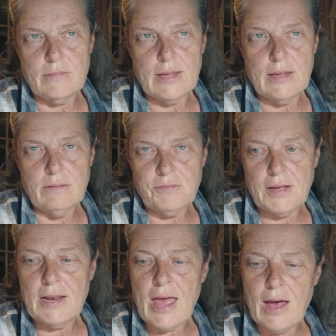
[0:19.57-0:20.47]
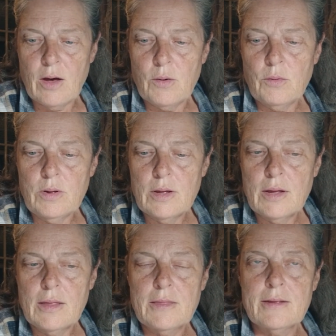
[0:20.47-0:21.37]
if and how
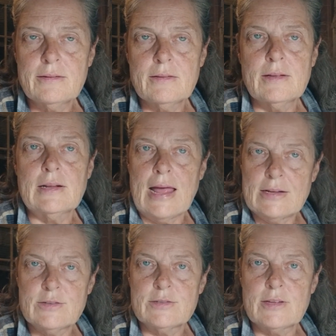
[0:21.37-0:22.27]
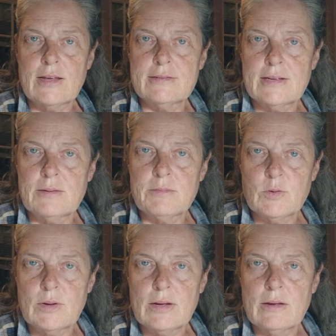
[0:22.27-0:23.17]
this little exercise that I'm
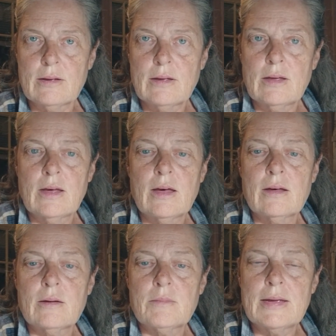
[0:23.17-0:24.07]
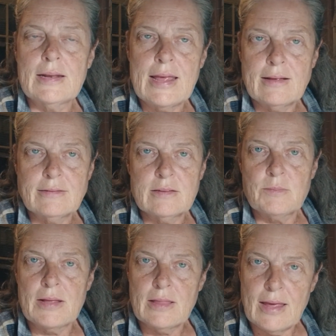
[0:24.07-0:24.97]
doing enhances
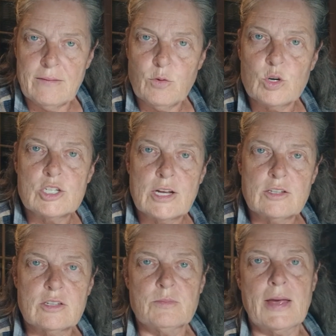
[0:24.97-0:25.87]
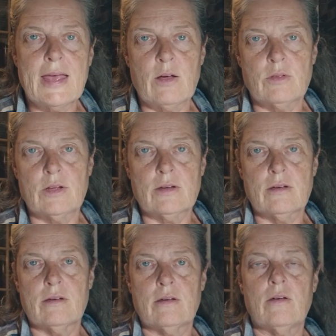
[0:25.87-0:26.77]
my life or changes my outlook.
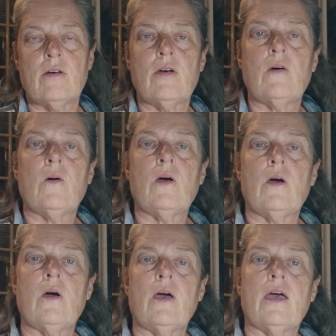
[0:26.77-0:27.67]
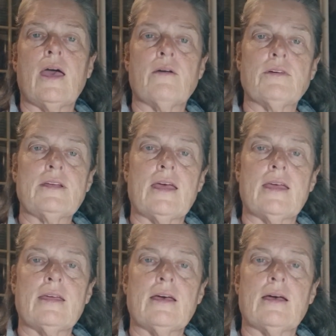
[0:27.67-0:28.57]
Every
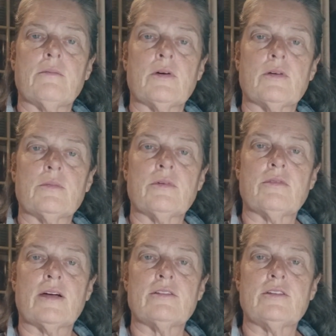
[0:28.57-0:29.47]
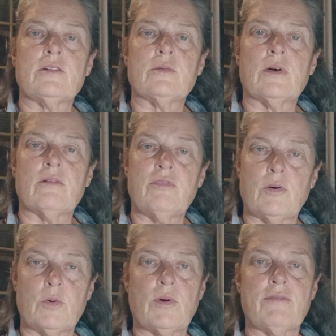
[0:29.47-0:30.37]
day I'm going to provide to you a
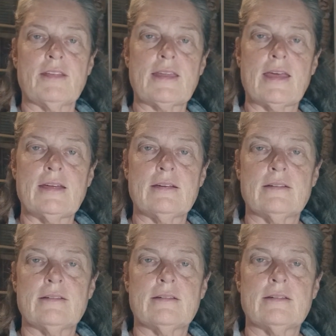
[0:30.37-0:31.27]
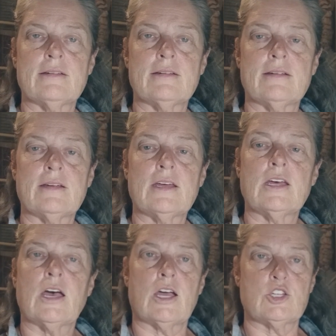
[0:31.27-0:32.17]
photo of the day,
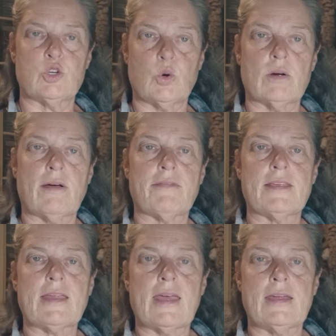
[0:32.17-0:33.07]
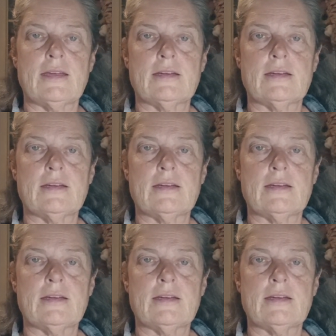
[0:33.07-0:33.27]
a chore of the day,